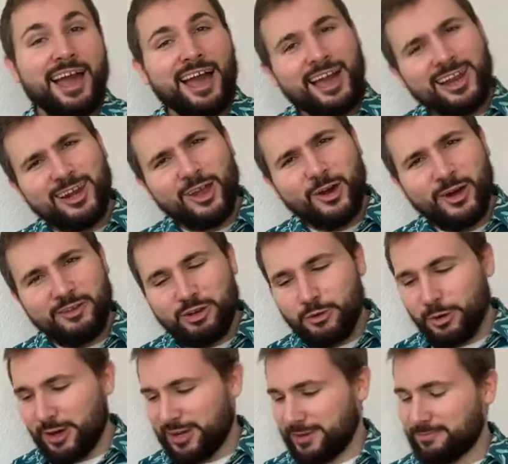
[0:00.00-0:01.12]
Hello
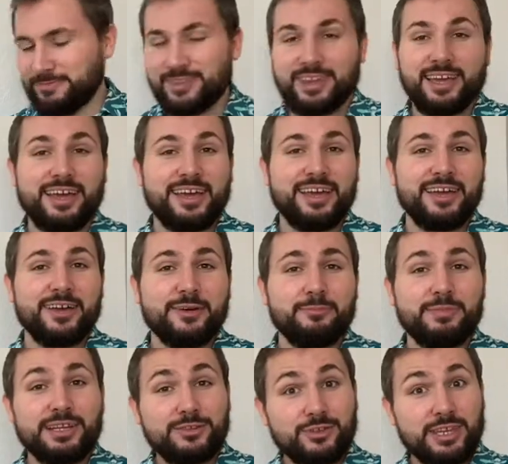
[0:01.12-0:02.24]
everyone! Um,
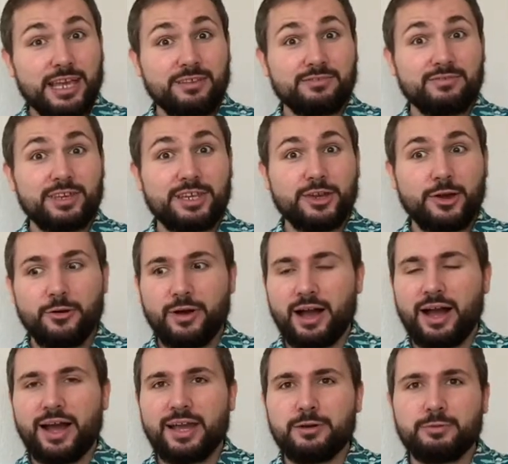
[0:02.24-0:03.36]
in today's video
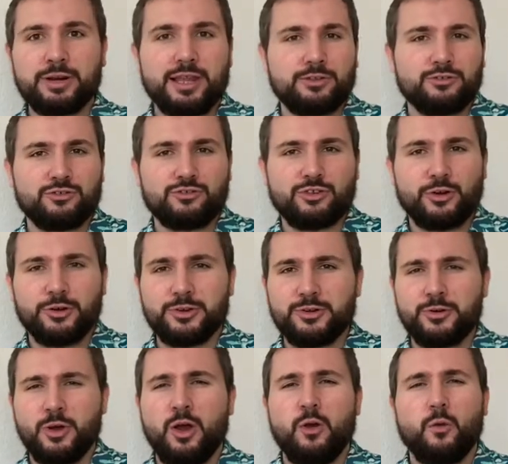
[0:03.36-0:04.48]
I would like to show
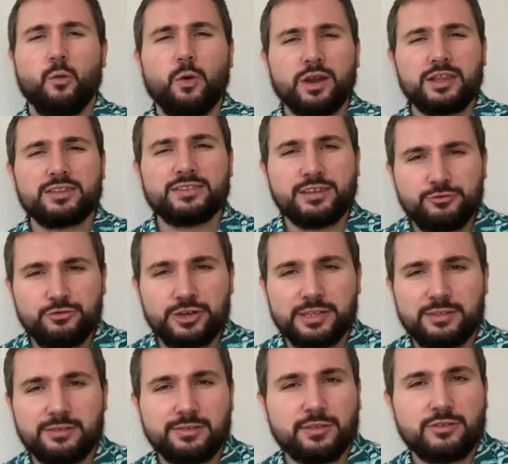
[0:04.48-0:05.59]
you what a
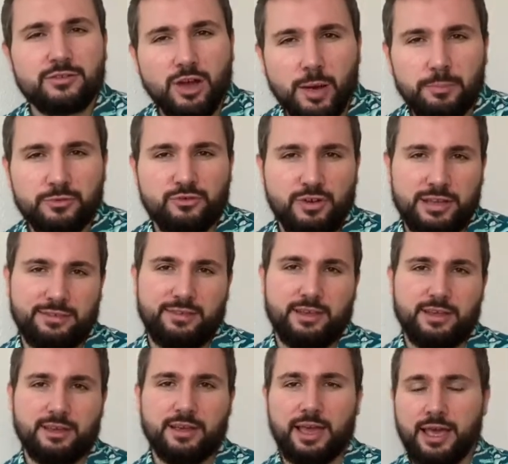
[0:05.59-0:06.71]
difference top
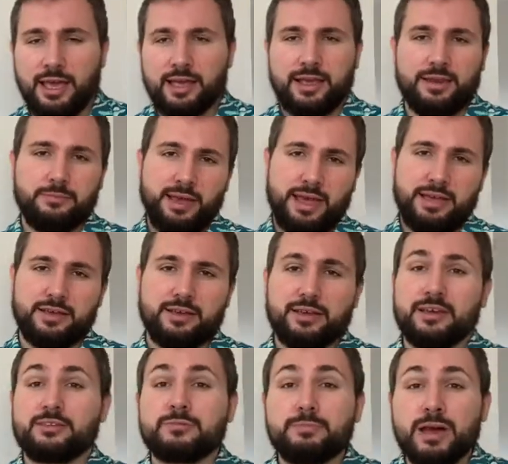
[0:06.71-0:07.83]
dressing can make,
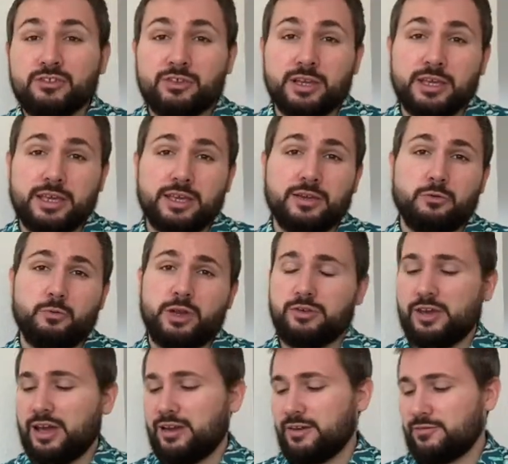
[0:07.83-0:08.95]
especially when you
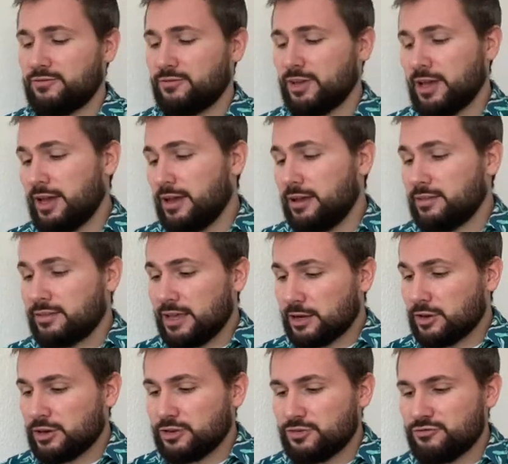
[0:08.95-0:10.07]
have a
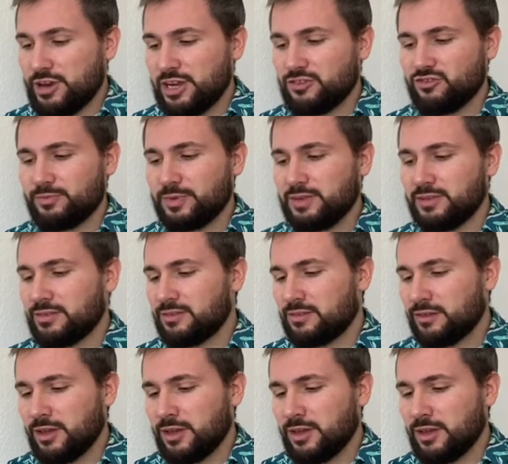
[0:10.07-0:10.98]
succulent arrangement,